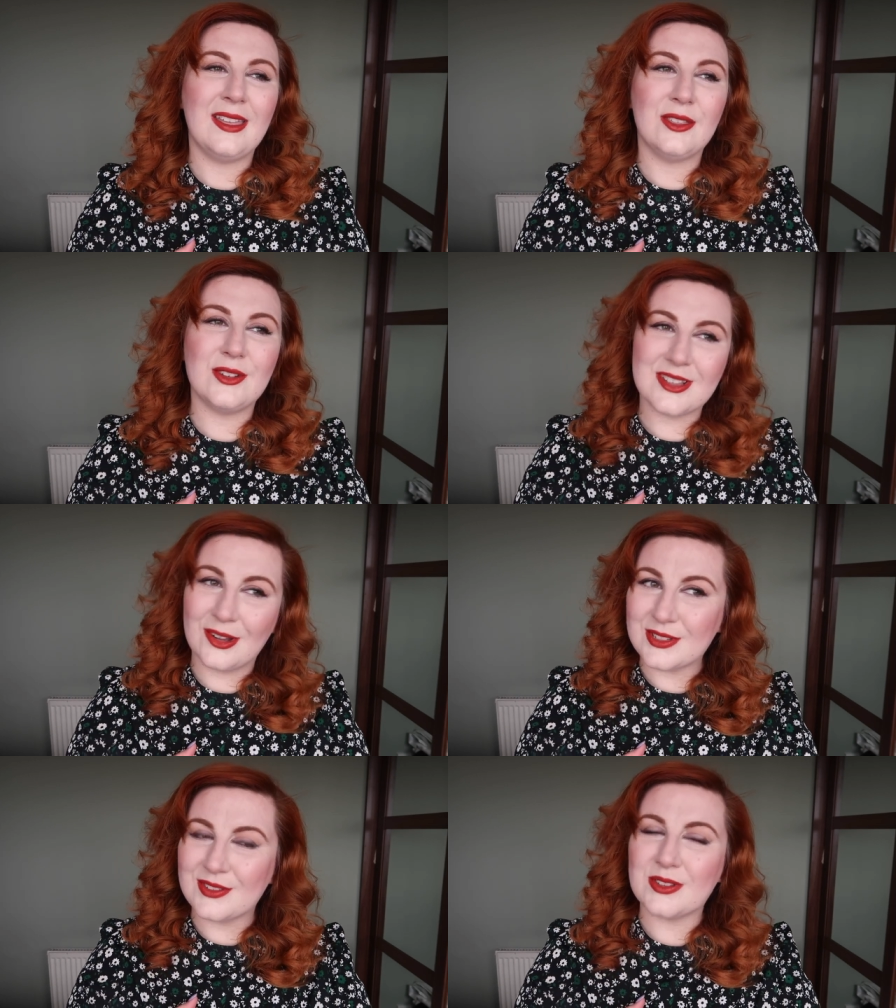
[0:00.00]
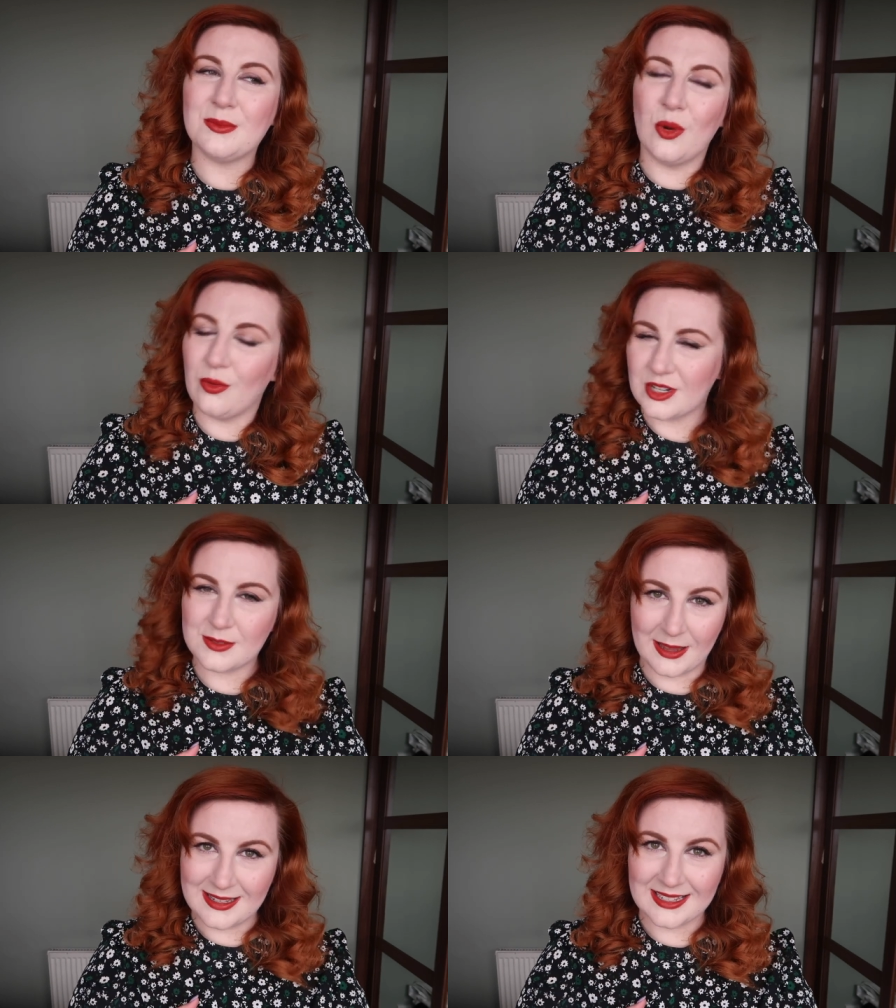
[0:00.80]
the results of some
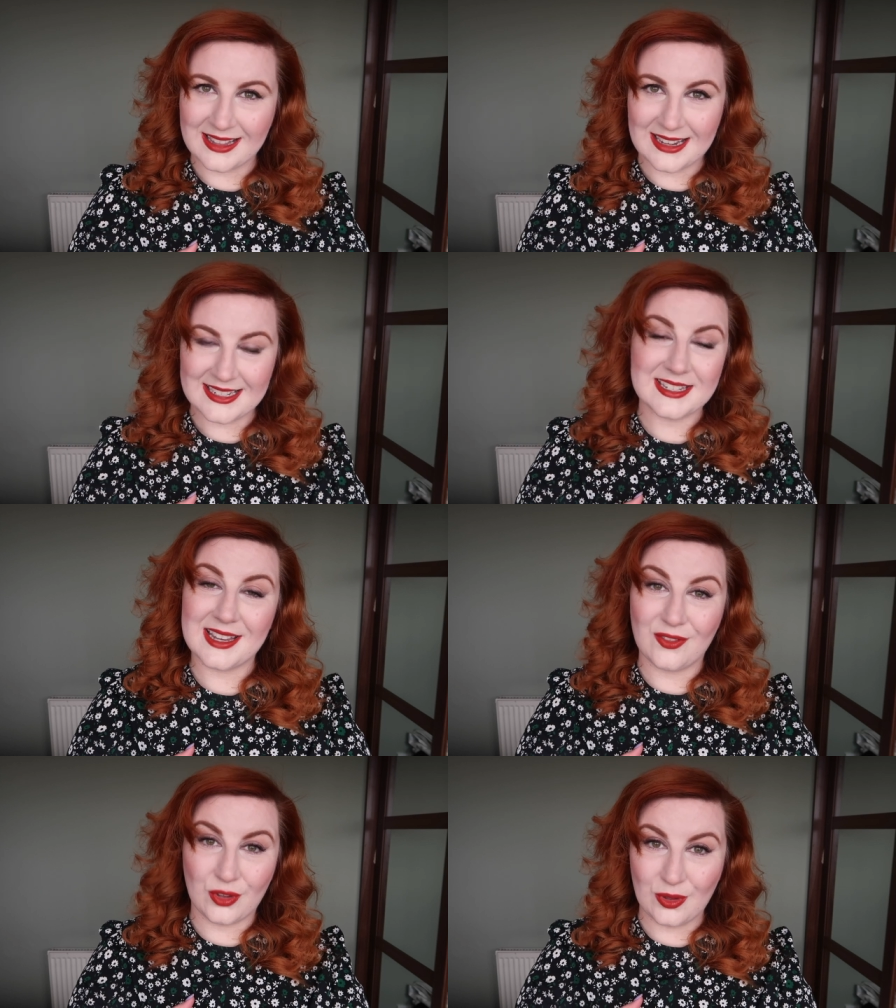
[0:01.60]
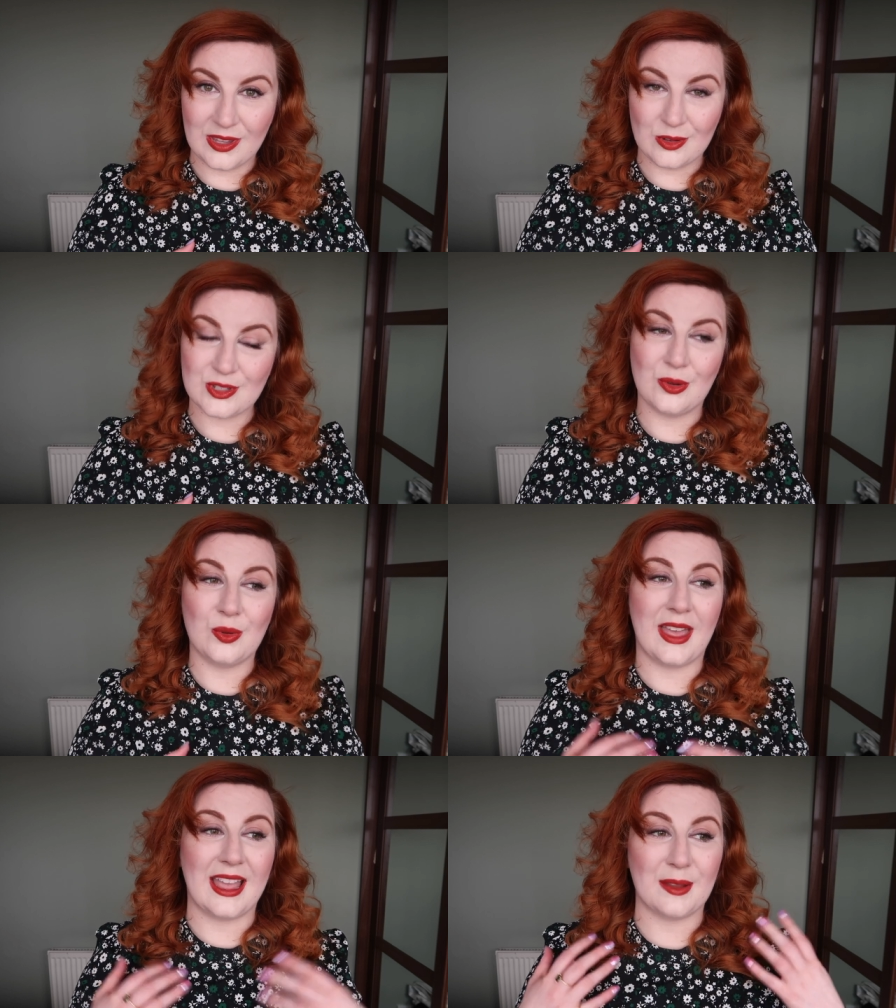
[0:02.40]
overspending that I did a few years
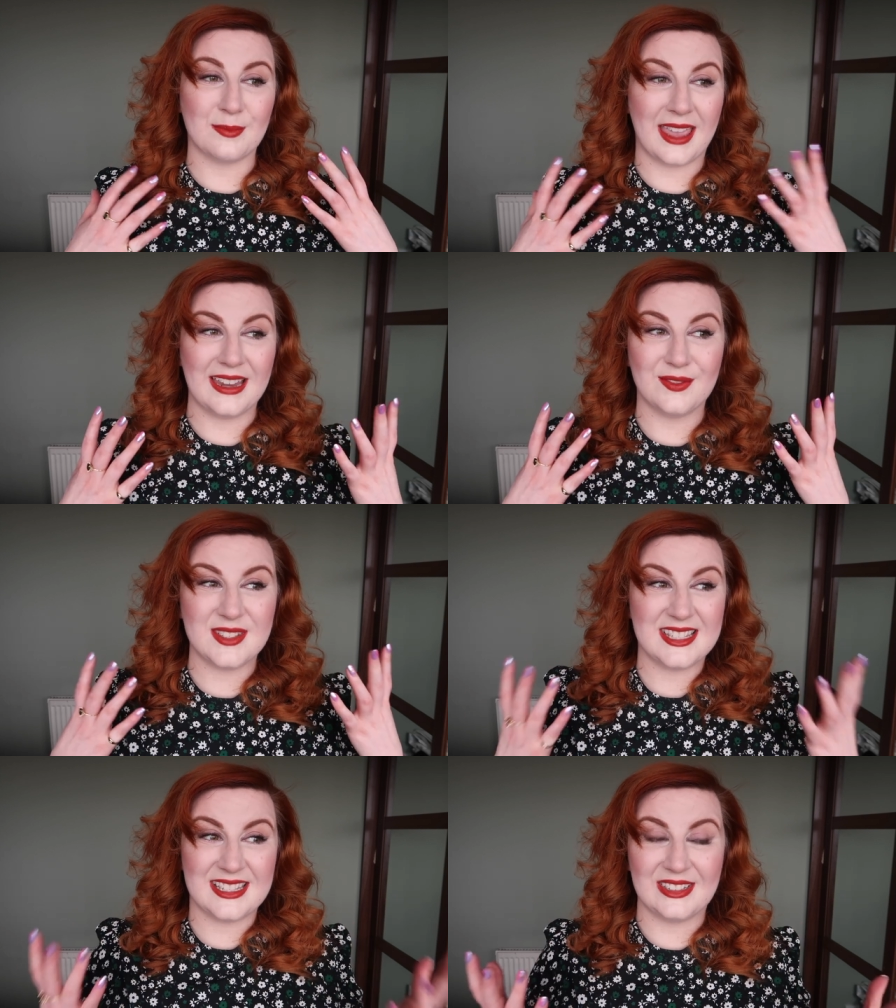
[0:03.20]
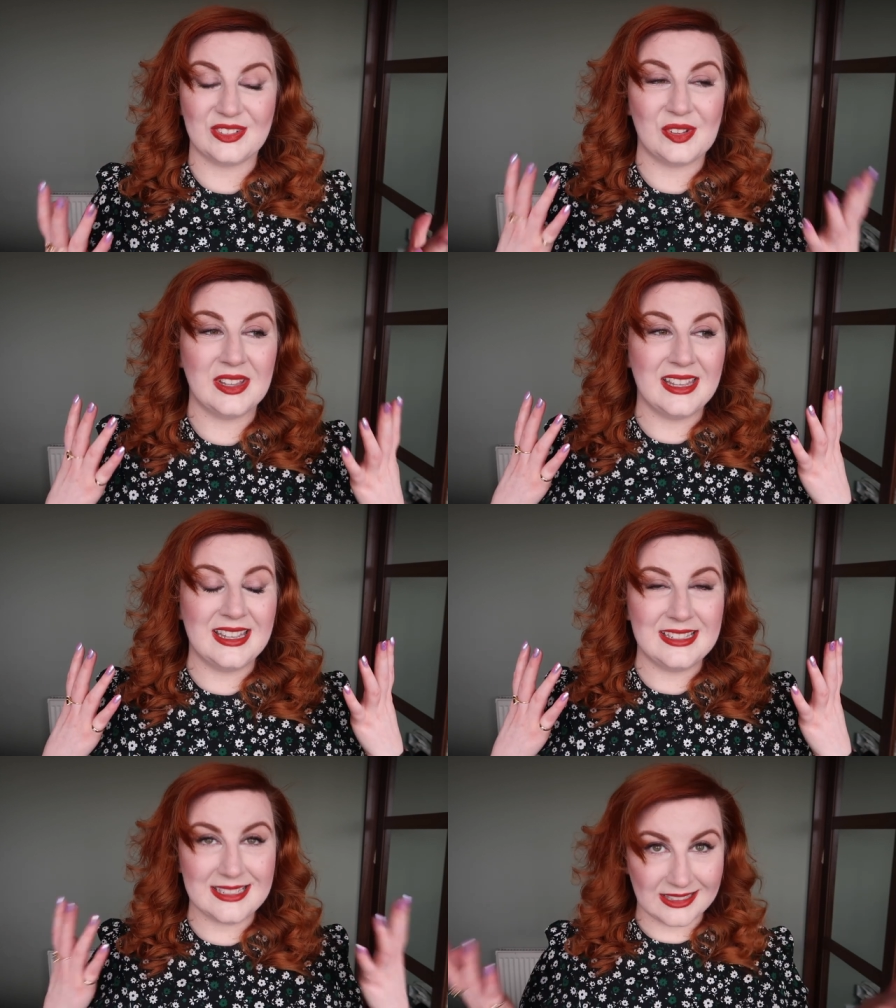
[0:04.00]
ago that I am kind of still
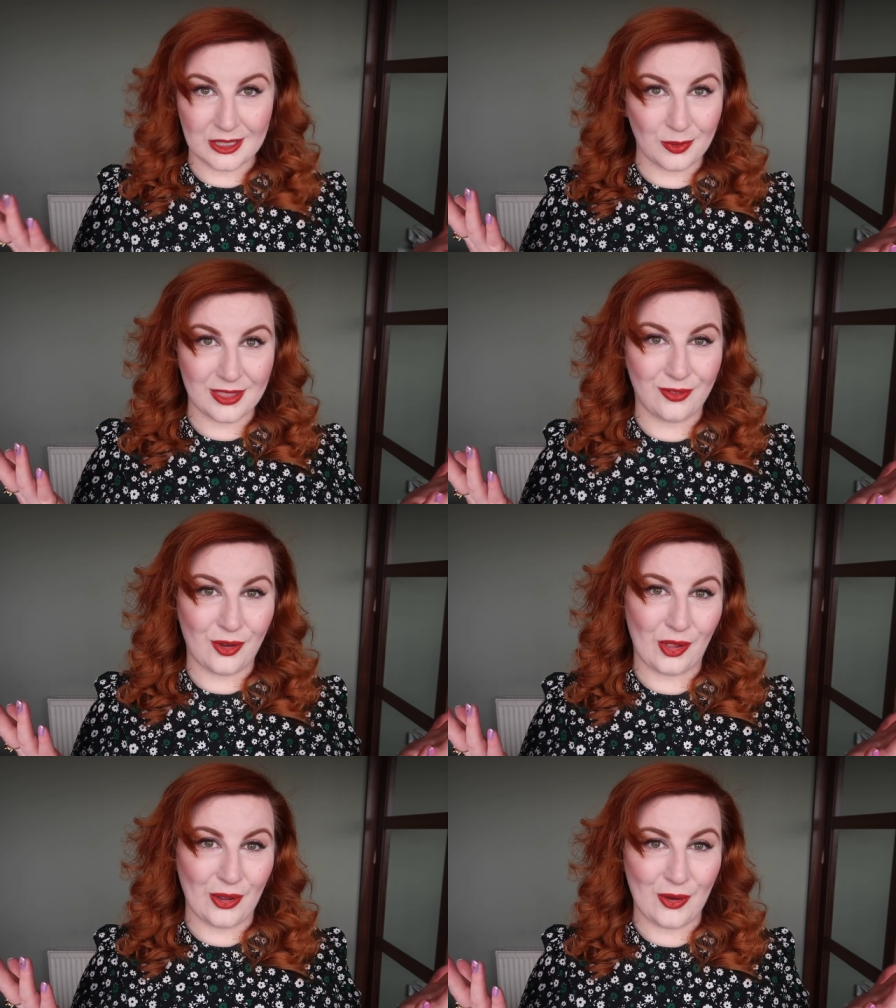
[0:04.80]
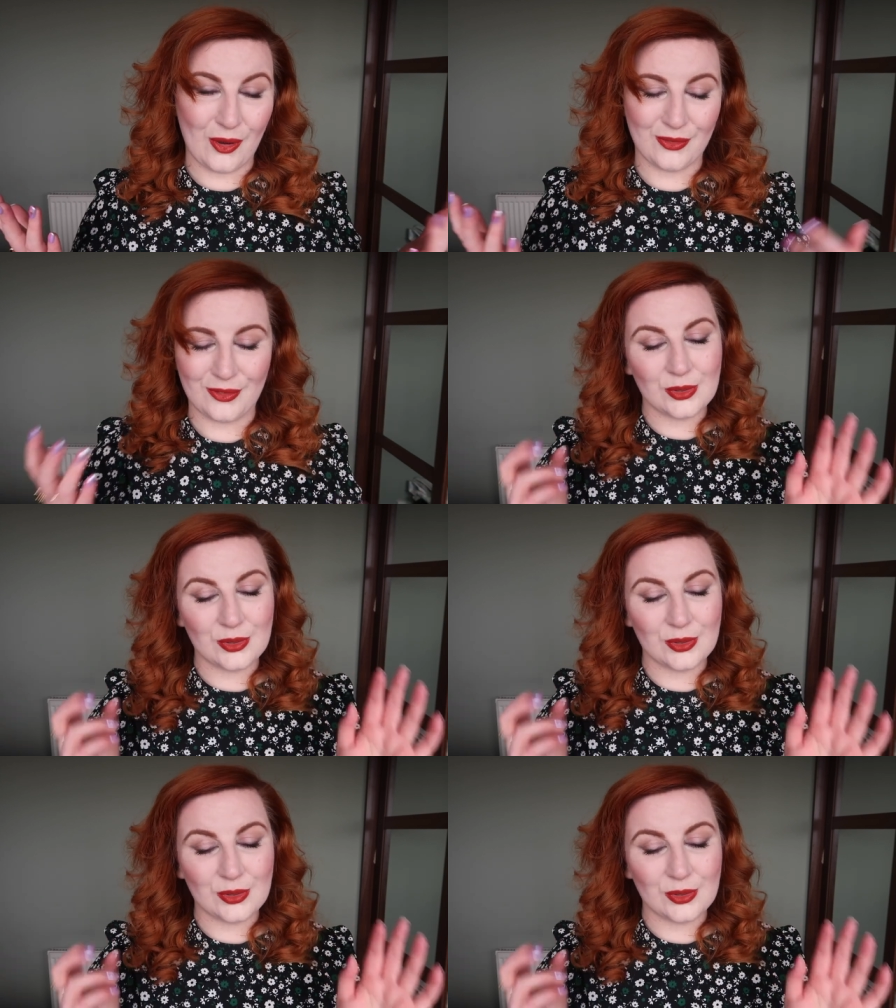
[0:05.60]
dealing with the fallout of.